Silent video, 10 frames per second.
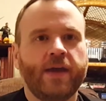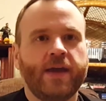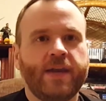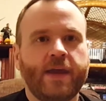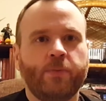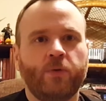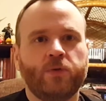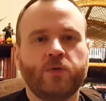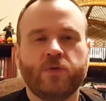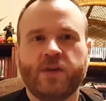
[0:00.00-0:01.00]
enable
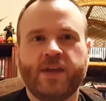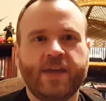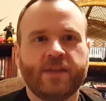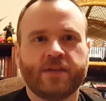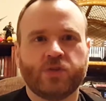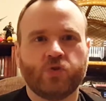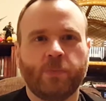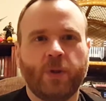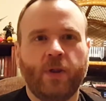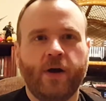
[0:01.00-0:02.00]
nudity in the
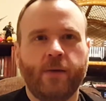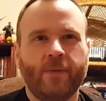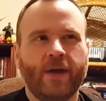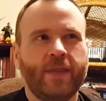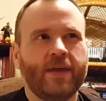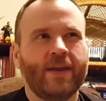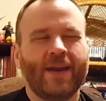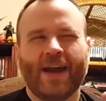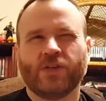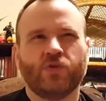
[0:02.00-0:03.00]
strip club, and then an
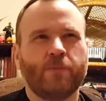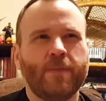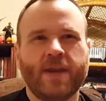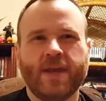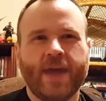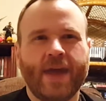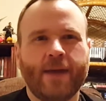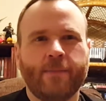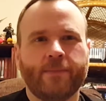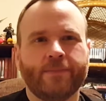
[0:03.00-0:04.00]
extra mini
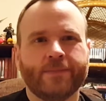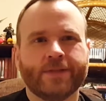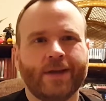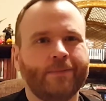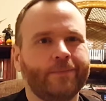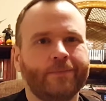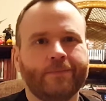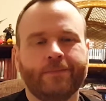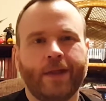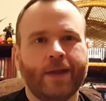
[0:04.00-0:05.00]
game, something
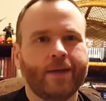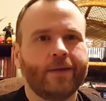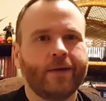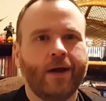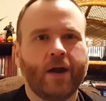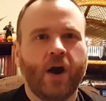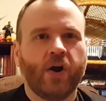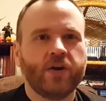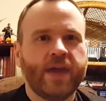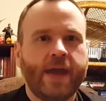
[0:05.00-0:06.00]
like a
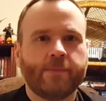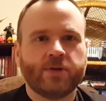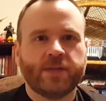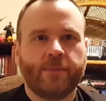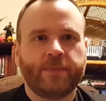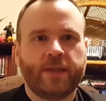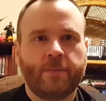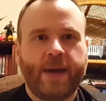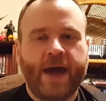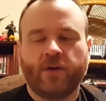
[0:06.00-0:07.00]
card game or something in the
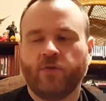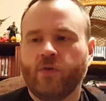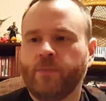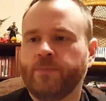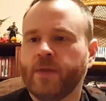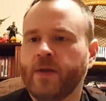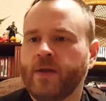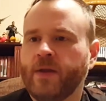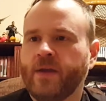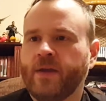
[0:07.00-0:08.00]
back room,
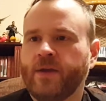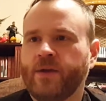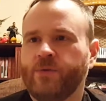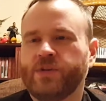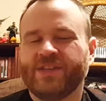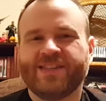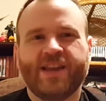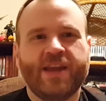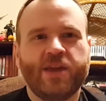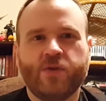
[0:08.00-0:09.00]
which isn't
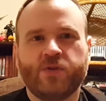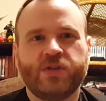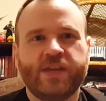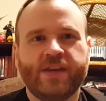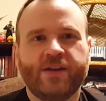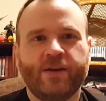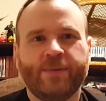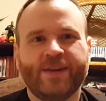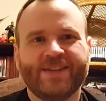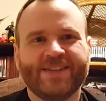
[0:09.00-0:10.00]
a huge deal,
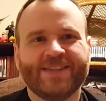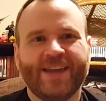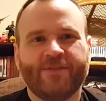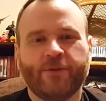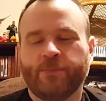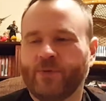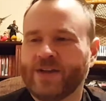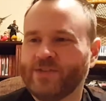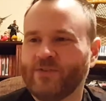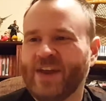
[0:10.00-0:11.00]
but it's just like for
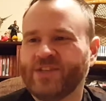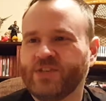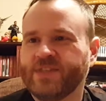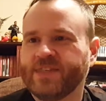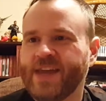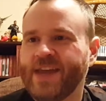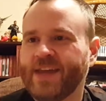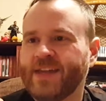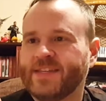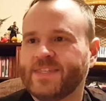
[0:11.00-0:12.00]
preservation's
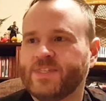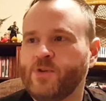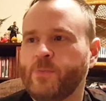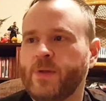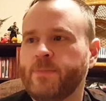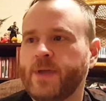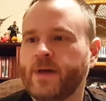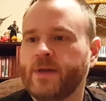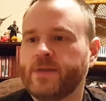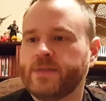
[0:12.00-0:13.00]
sake, it's stupid
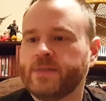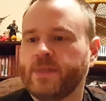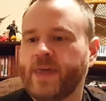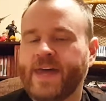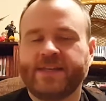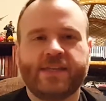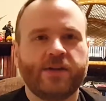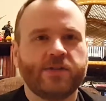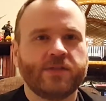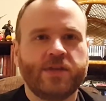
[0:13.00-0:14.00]
because that
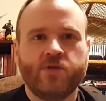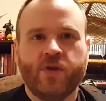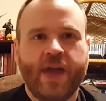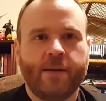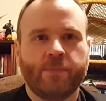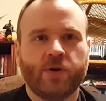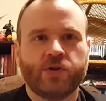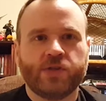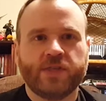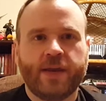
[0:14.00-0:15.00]
DLC you can't
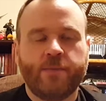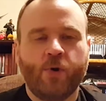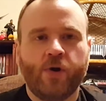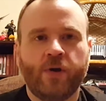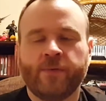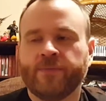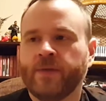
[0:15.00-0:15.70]
purchase anymore.